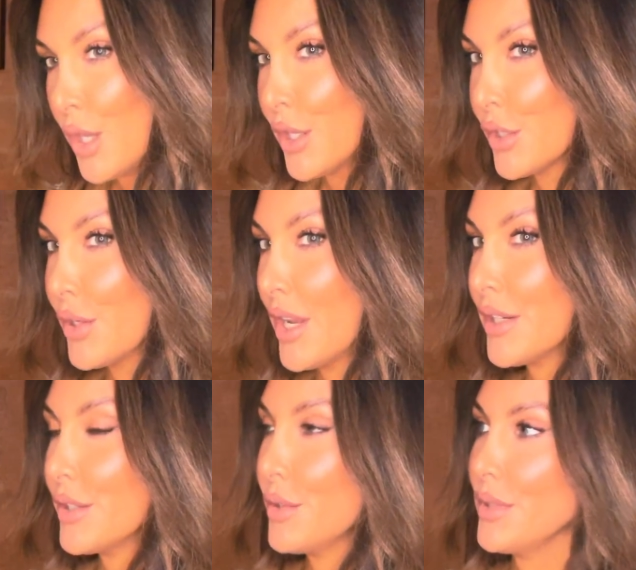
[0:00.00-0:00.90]
you're
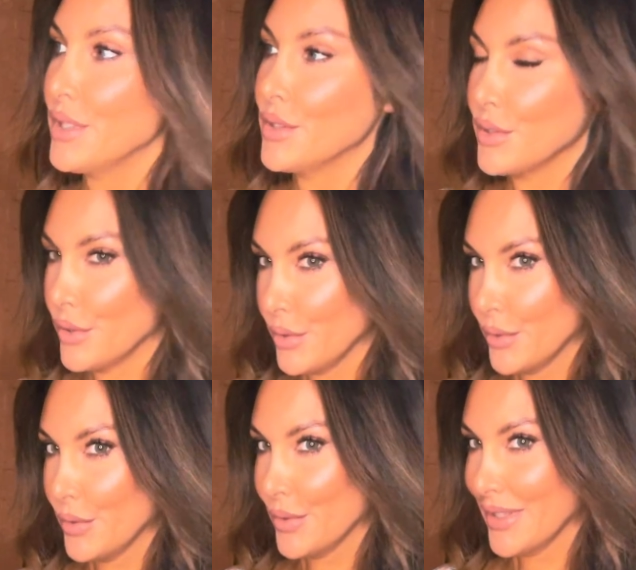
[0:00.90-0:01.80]
not going
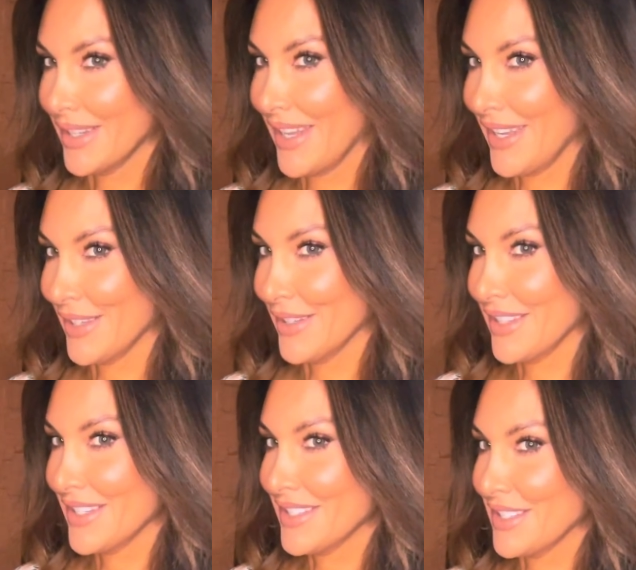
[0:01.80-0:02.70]
to inhale
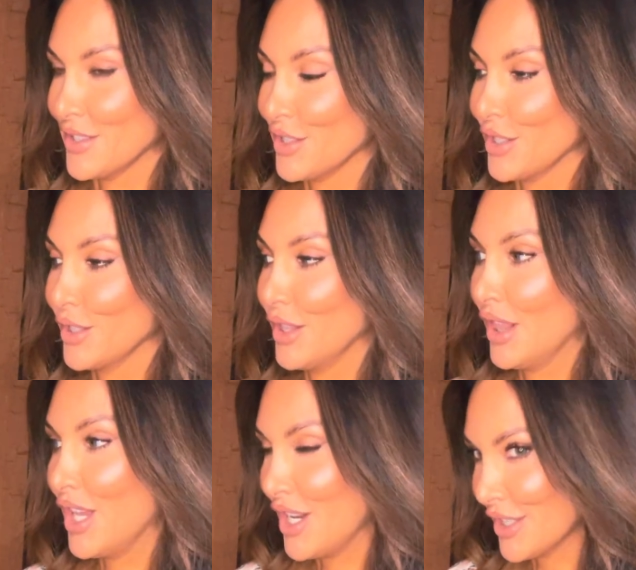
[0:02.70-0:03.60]
these into your
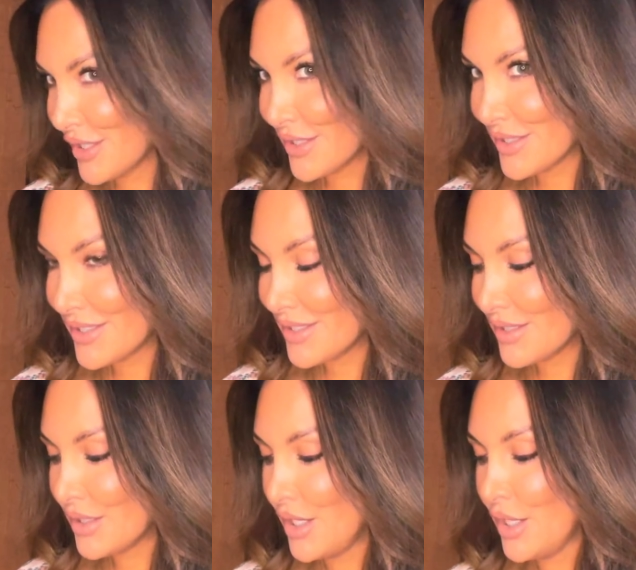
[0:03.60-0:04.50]

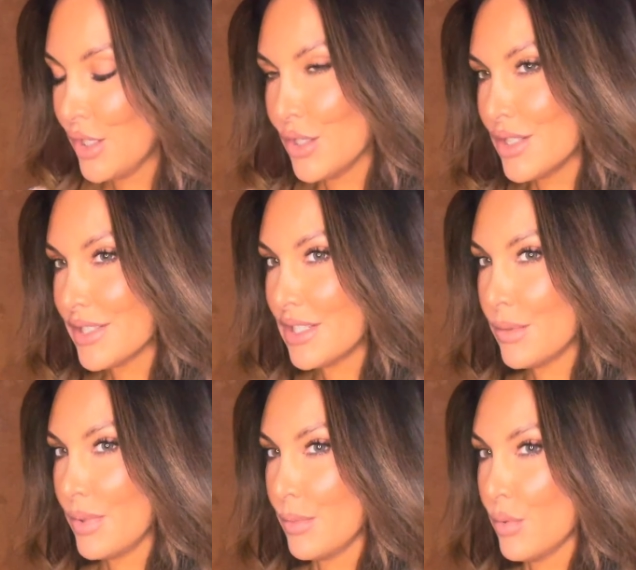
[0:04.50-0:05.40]
lungs. You're just going to
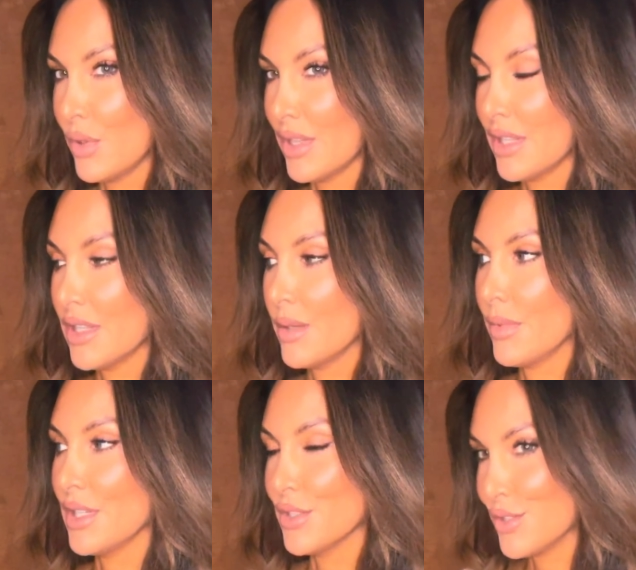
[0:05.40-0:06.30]
be breathing them
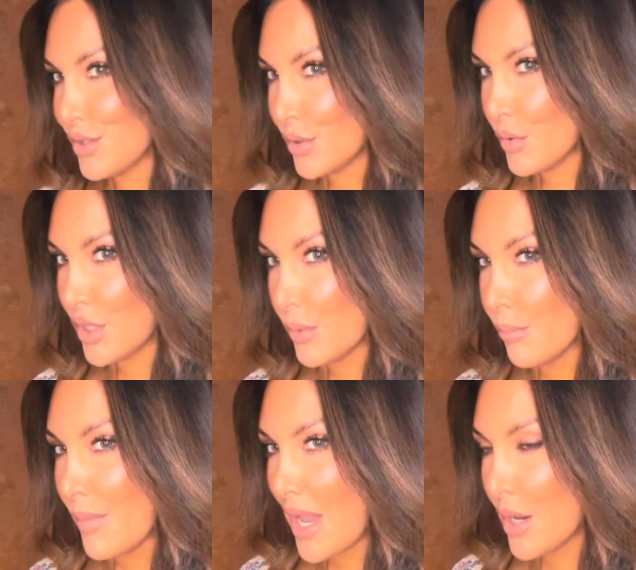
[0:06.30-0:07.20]
into your
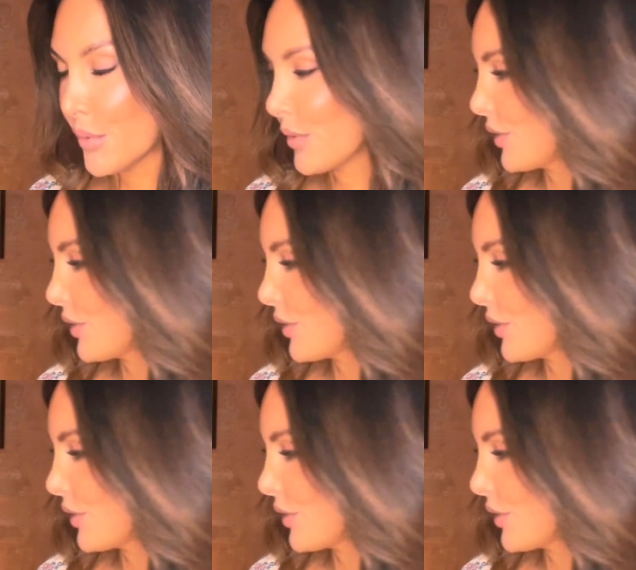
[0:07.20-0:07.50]
mouth.